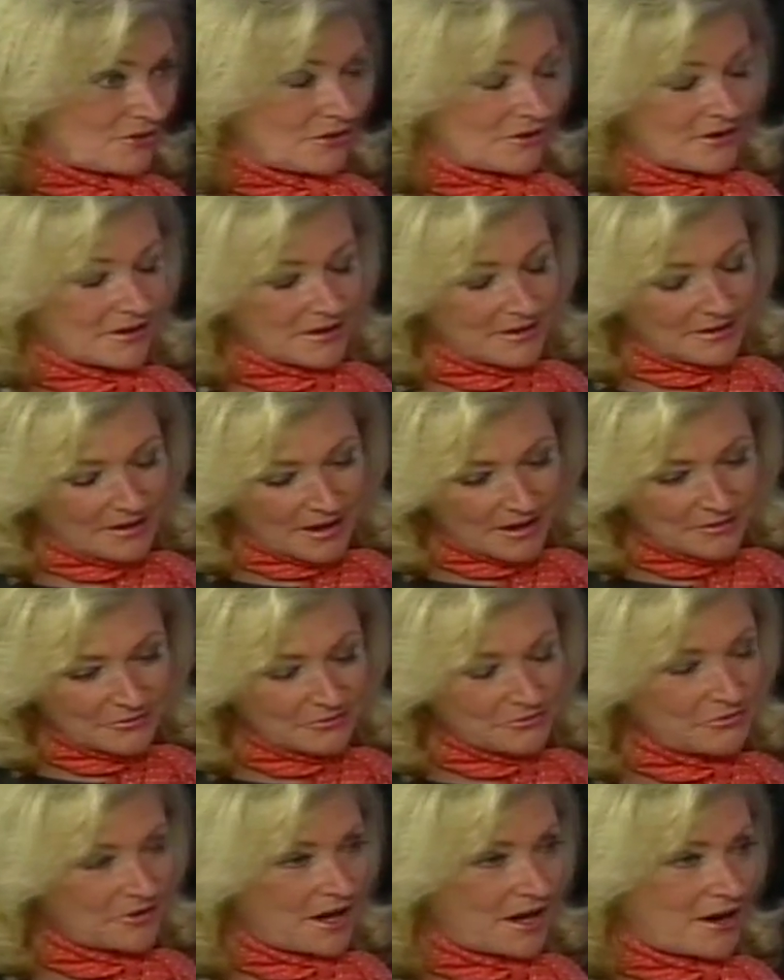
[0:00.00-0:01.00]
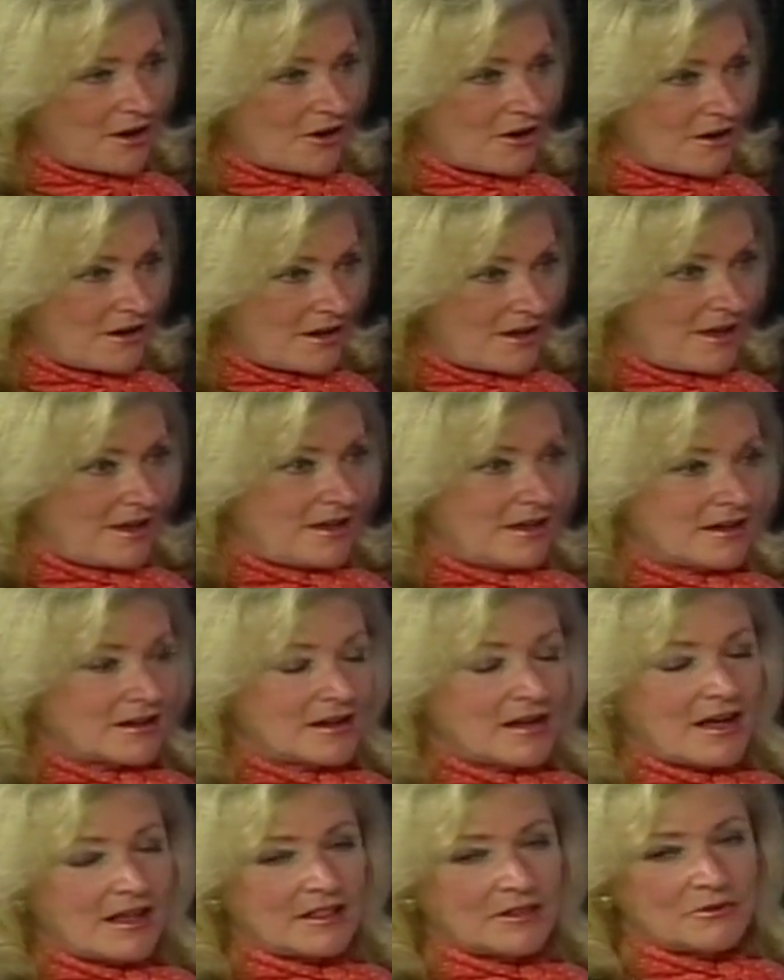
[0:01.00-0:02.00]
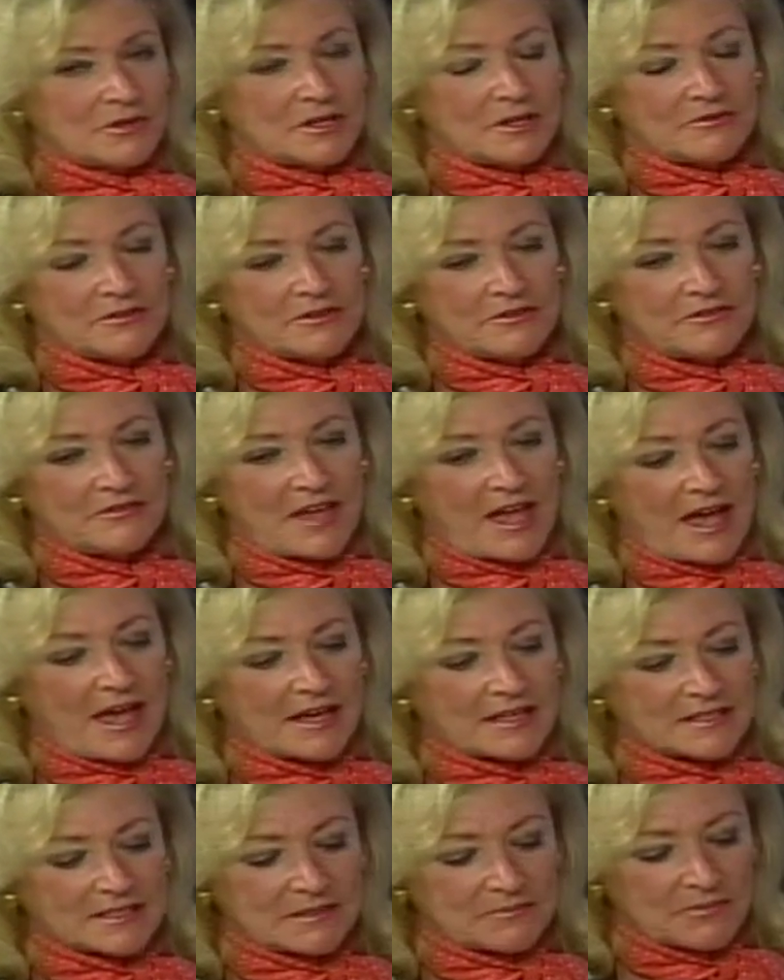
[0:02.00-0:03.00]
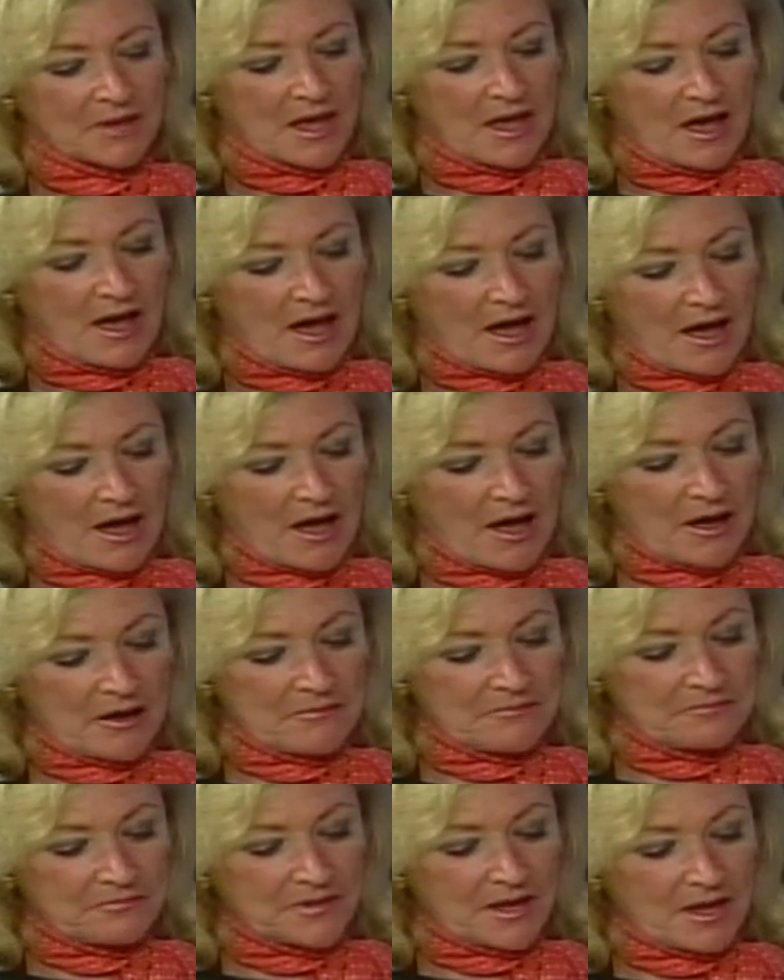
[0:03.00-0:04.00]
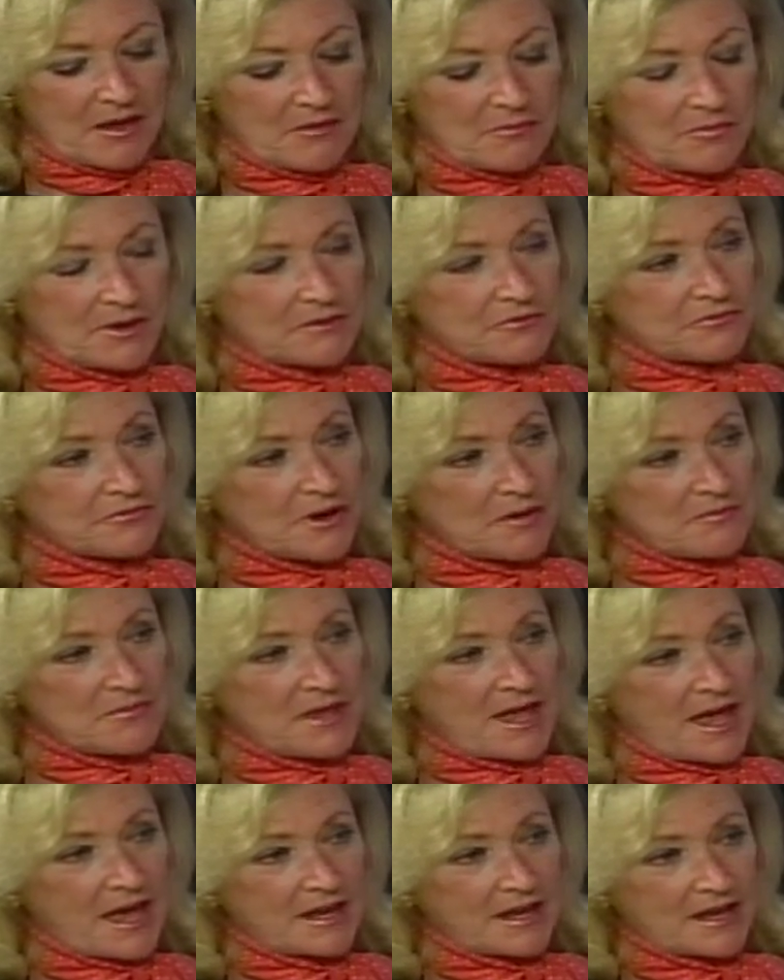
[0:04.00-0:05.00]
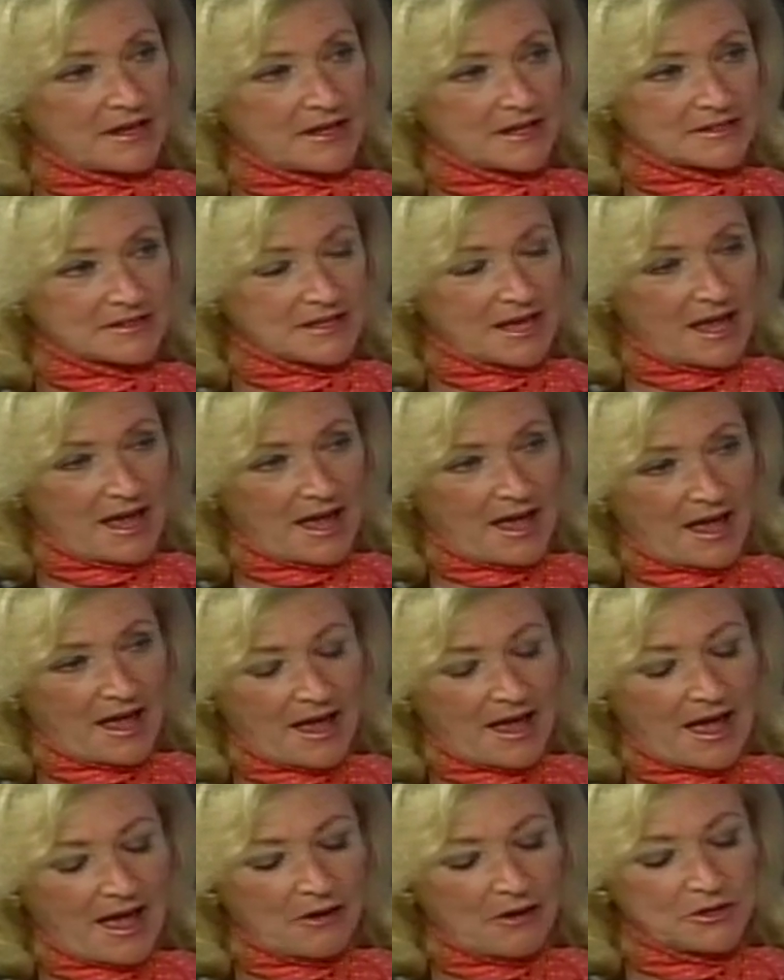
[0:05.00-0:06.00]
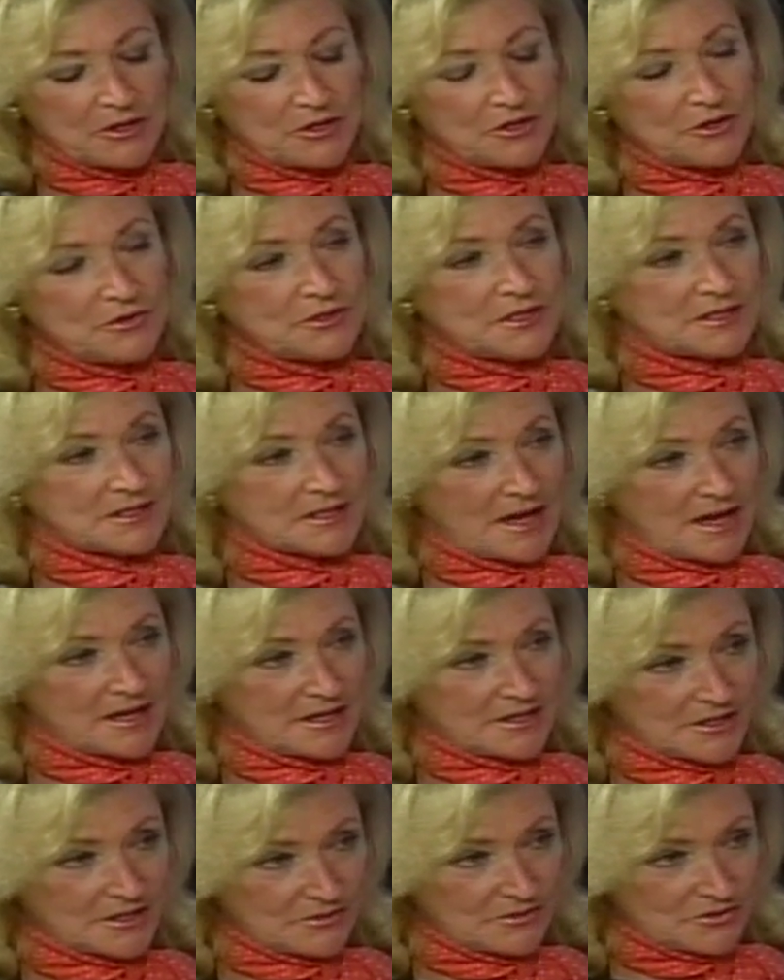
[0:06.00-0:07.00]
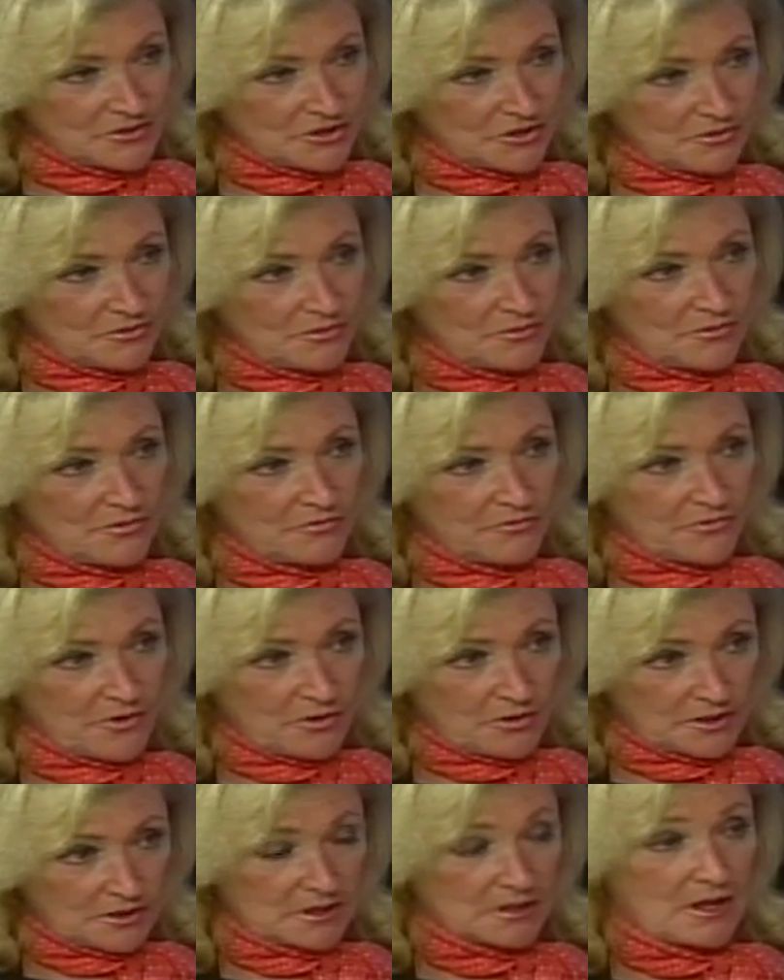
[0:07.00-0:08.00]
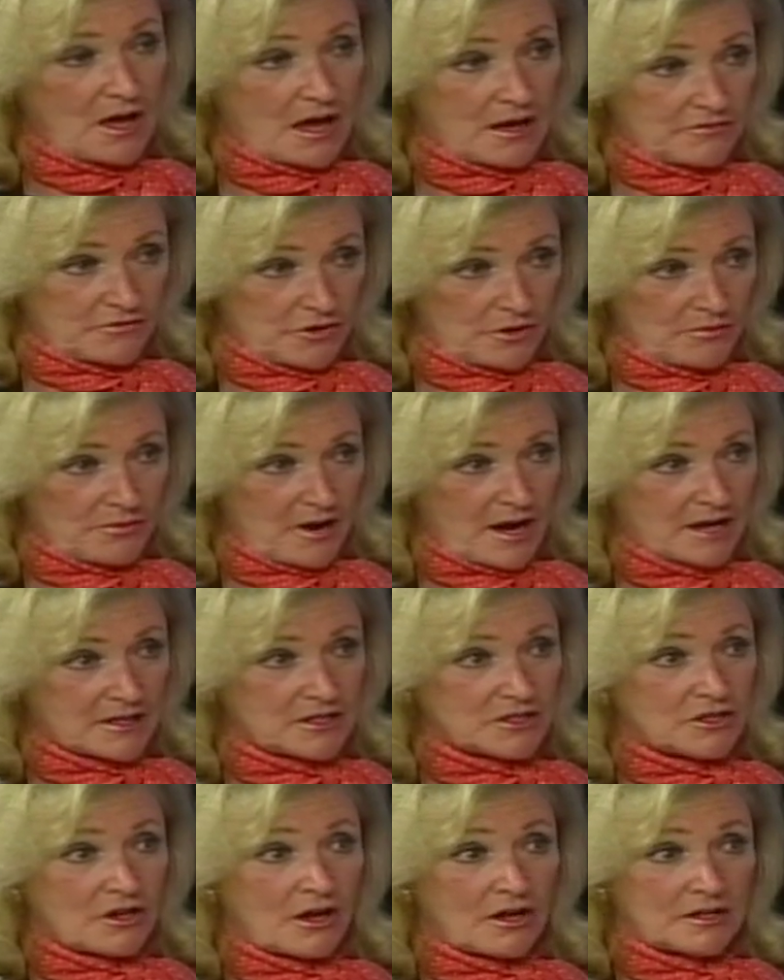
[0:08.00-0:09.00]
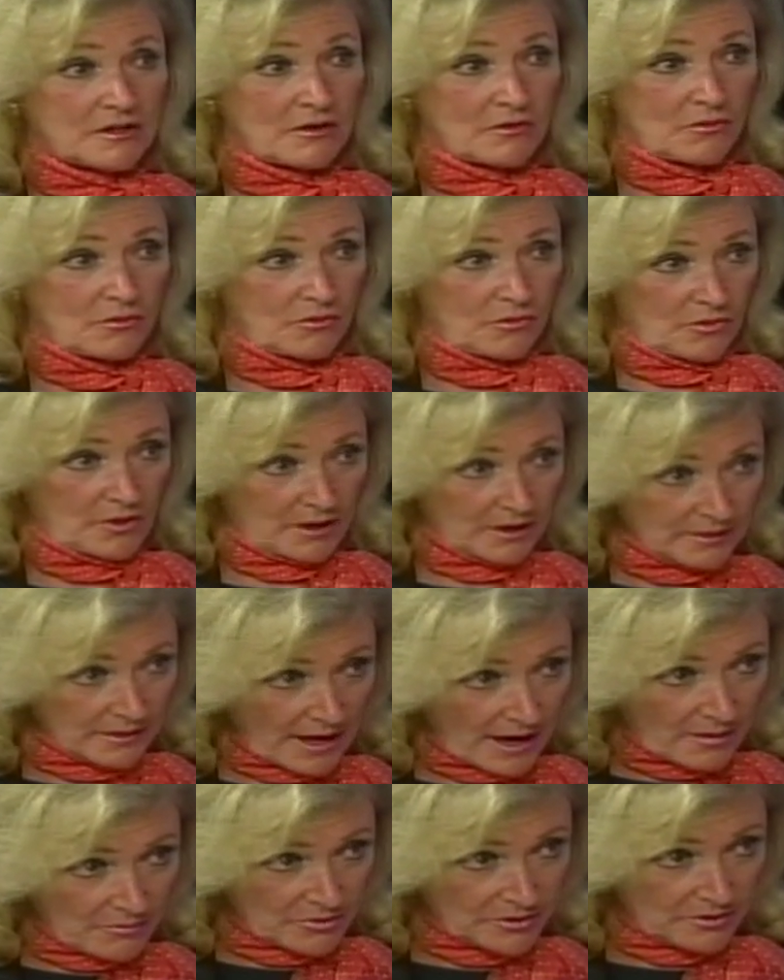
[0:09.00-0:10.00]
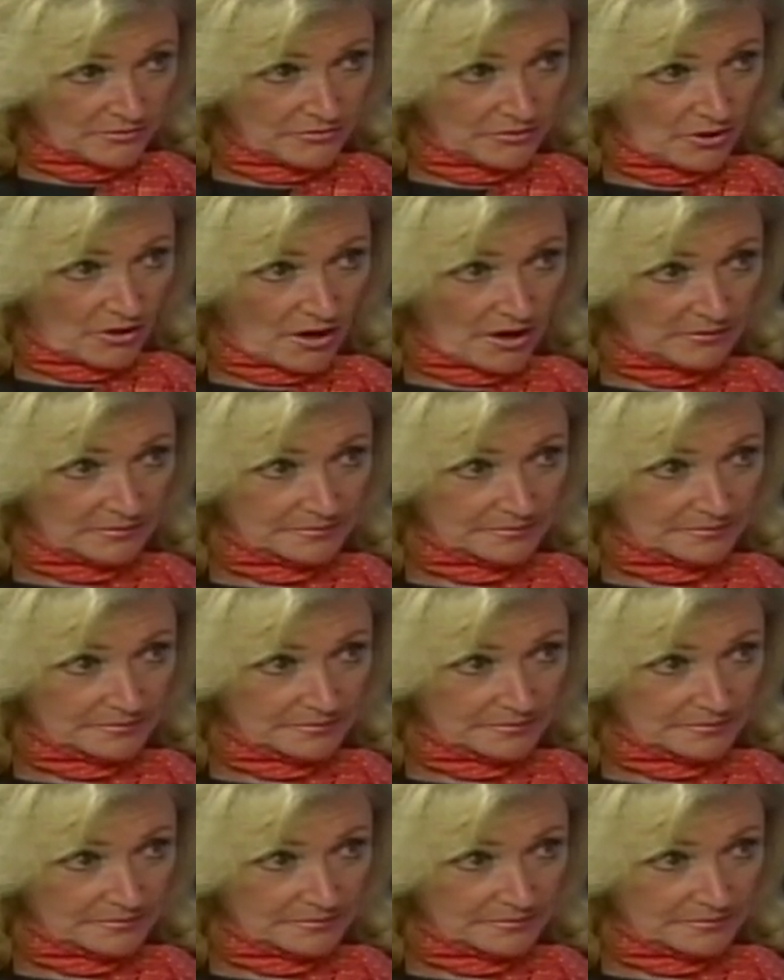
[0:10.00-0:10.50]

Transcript: or an unfair coloring of the facts. But from that, I guess, Howie, you decided to focus a lot of your practice on collaborative law.